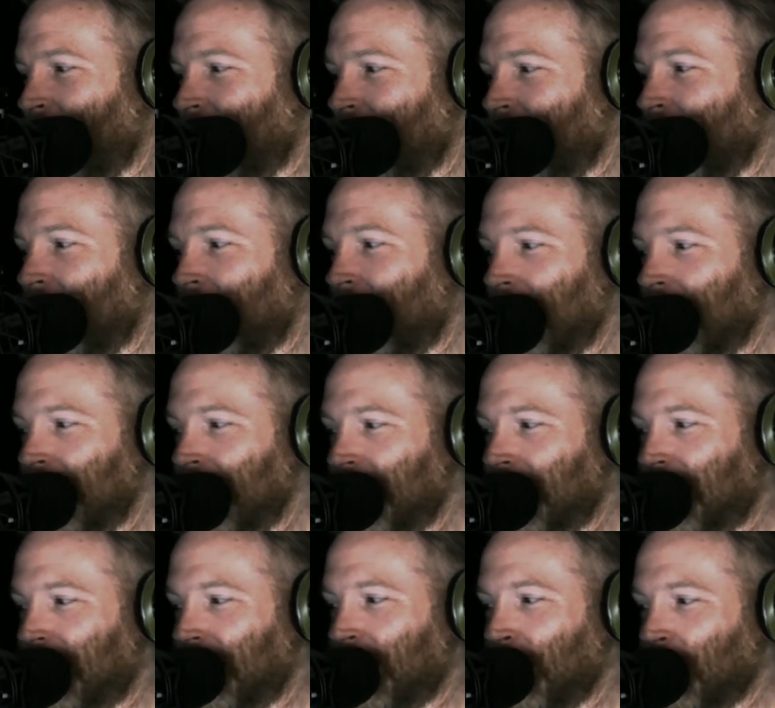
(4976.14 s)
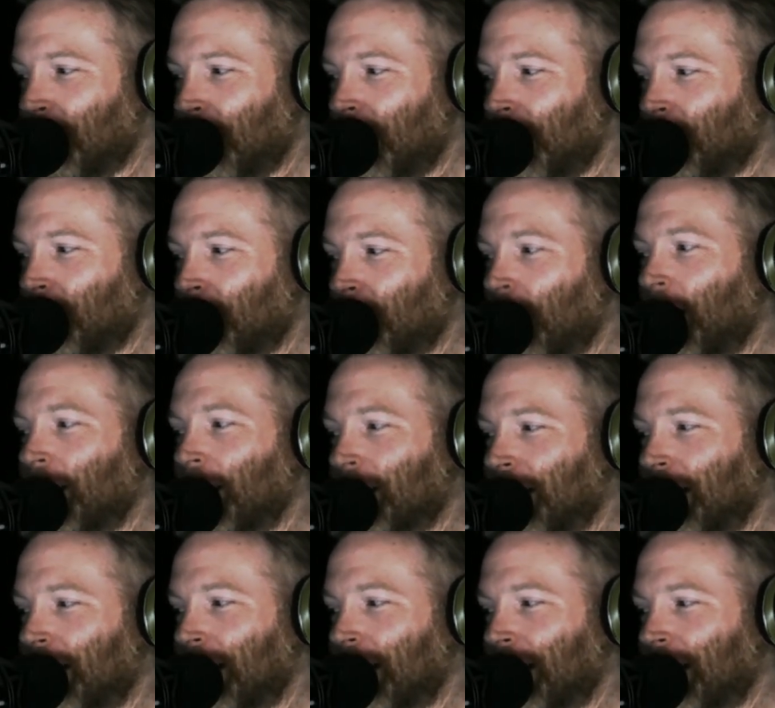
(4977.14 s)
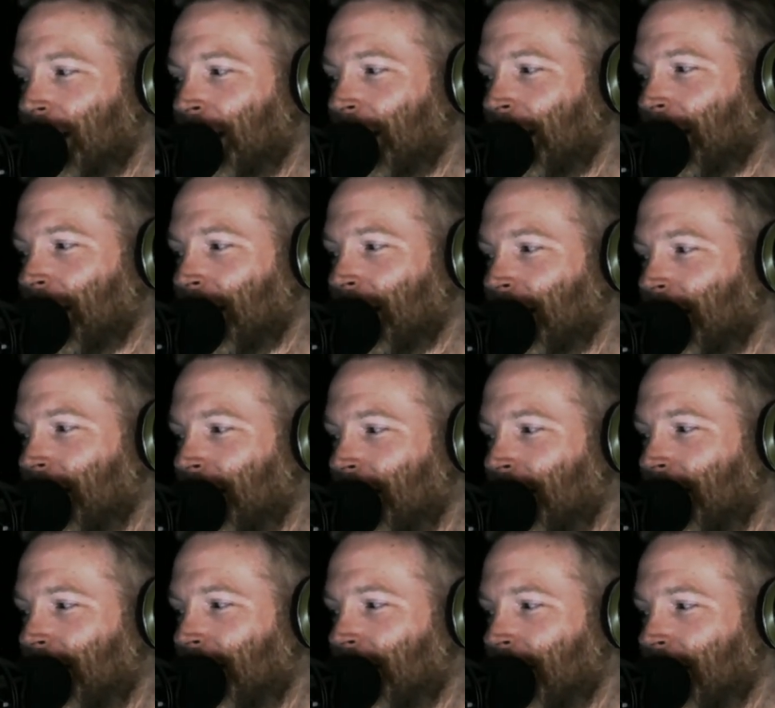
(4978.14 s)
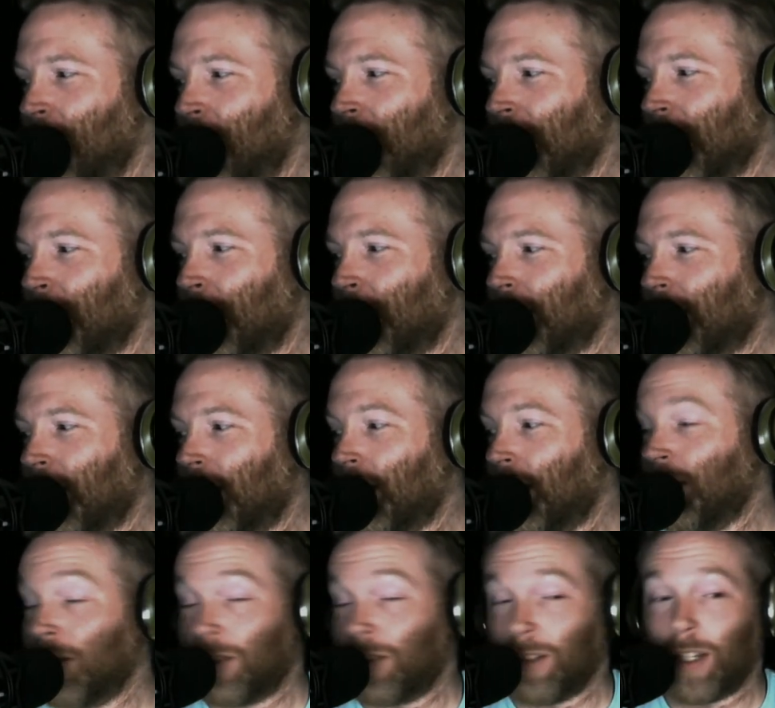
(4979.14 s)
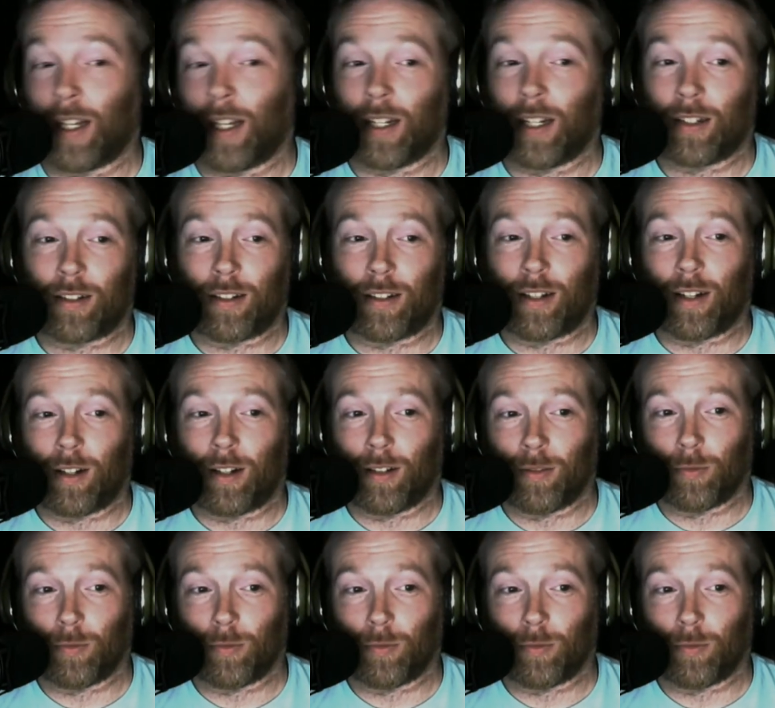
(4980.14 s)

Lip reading: Yeah, and at least Ron said, at least here, I won't get my tires slashed. Yeah,